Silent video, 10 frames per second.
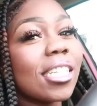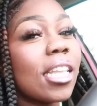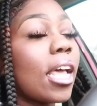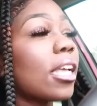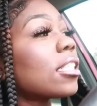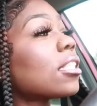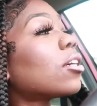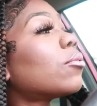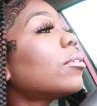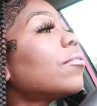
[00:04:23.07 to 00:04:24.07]
Like,
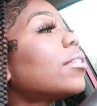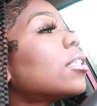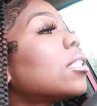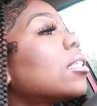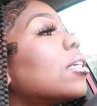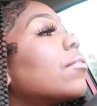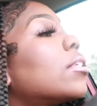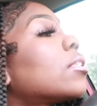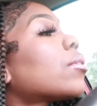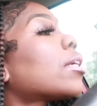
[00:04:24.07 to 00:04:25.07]
so we finna see if
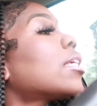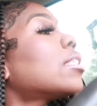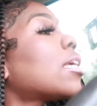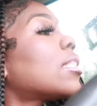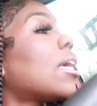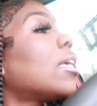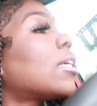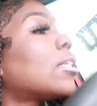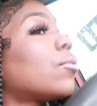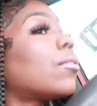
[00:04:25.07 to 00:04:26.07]
this works. He said that he
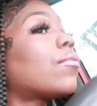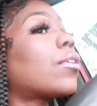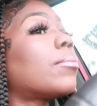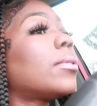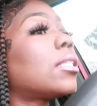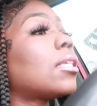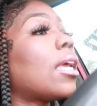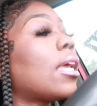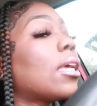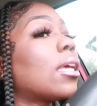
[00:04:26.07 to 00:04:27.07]
could do it for me
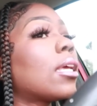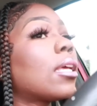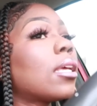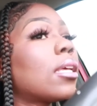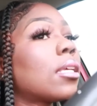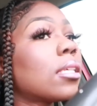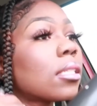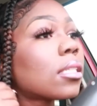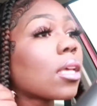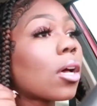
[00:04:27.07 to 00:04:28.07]
today.
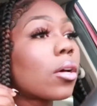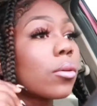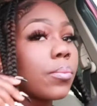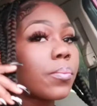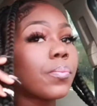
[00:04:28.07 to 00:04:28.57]
So